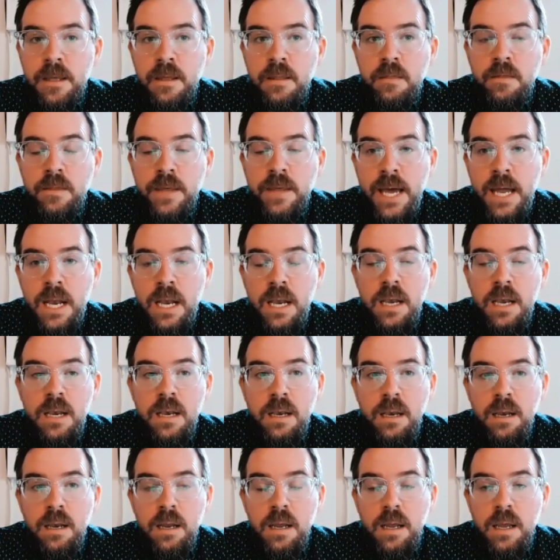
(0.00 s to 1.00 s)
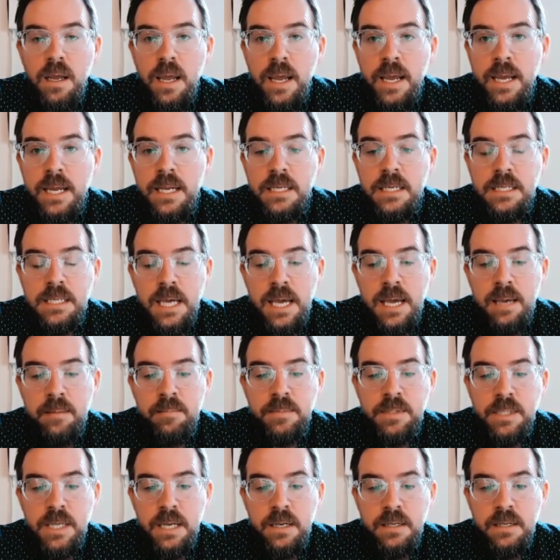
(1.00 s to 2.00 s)
that 8
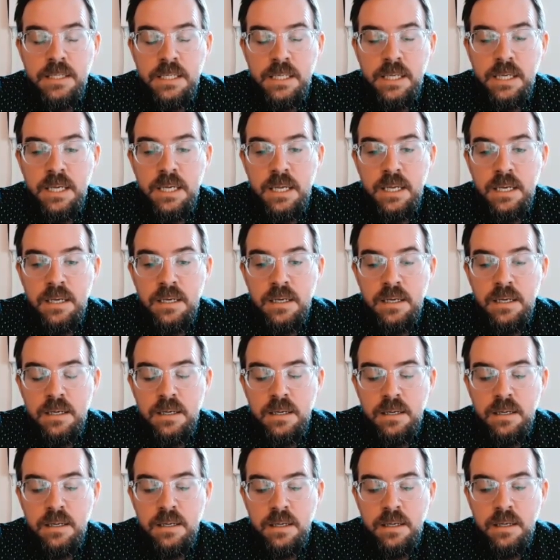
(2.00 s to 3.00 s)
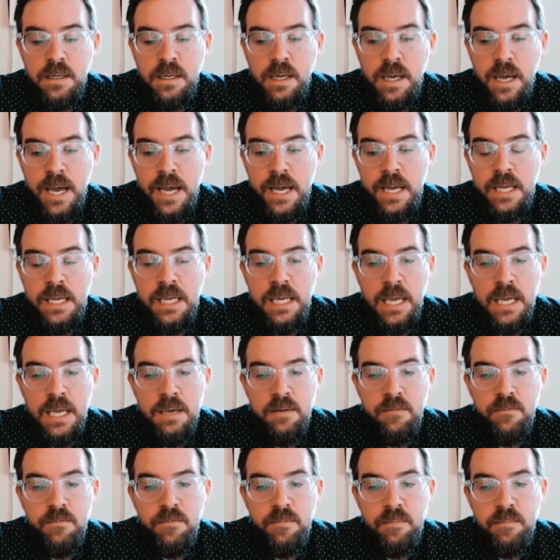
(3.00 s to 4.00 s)
times out of 10, I
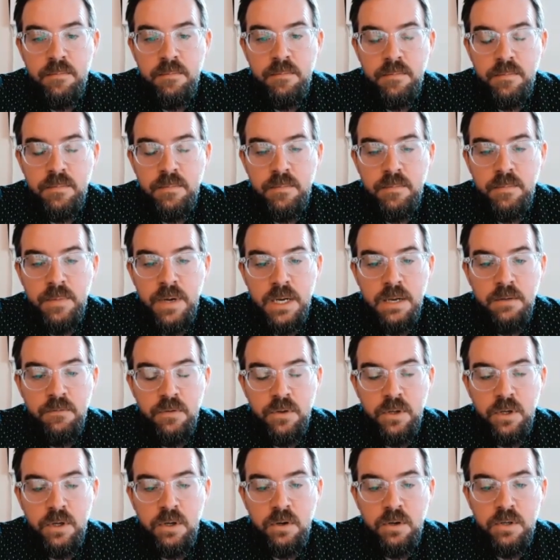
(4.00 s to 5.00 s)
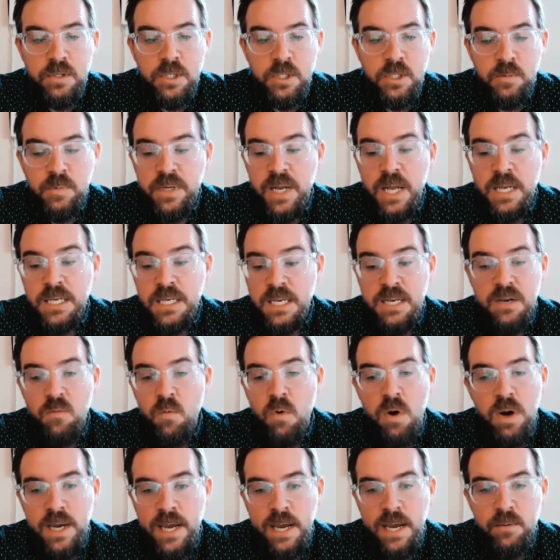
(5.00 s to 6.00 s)
gave money for the groceries, but I didn't
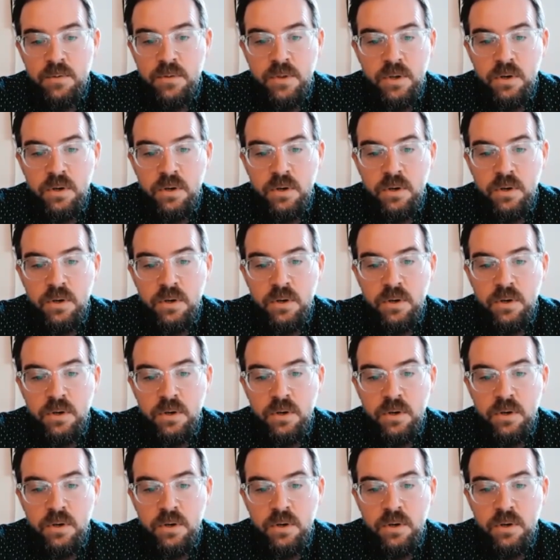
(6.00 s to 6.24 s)
walk out with the